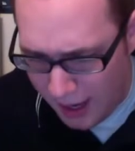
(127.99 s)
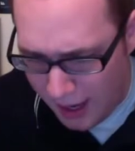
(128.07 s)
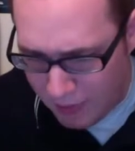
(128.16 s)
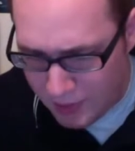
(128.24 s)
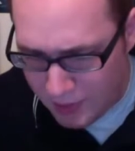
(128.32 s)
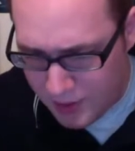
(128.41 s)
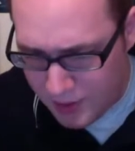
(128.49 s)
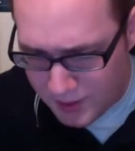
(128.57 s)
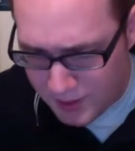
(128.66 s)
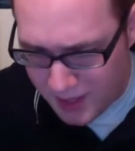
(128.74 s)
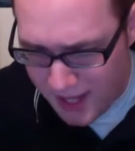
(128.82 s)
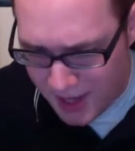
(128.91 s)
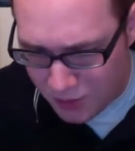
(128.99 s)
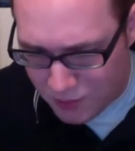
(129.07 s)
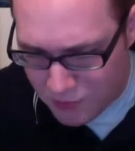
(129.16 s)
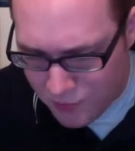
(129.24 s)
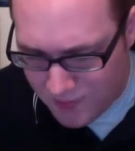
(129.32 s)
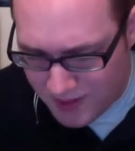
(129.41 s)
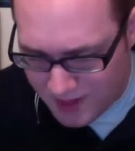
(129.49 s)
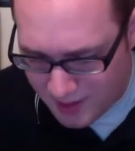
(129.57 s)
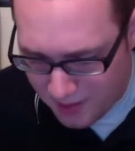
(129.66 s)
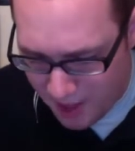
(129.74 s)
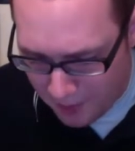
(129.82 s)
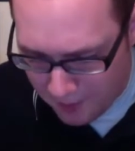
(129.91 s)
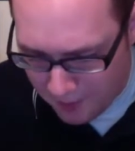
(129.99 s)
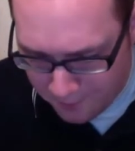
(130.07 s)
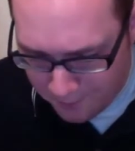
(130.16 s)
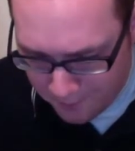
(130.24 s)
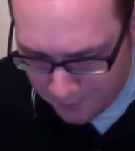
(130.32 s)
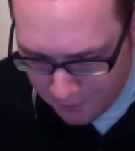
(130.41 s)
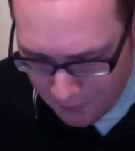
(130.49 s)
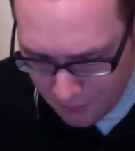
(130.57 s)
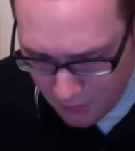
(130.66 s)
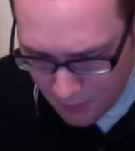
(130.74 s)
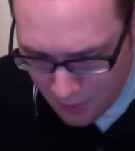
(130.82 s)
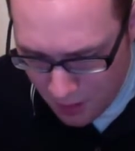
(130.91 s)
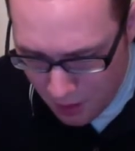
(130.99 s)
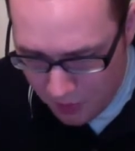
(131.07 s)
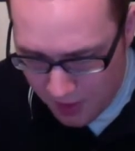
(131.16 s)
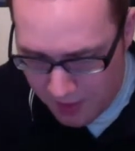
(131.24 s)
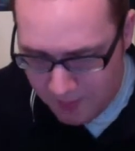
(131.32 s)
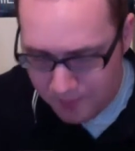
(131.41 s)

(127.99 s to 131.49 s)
I want to tell you guys what the actual movie's about. Okay.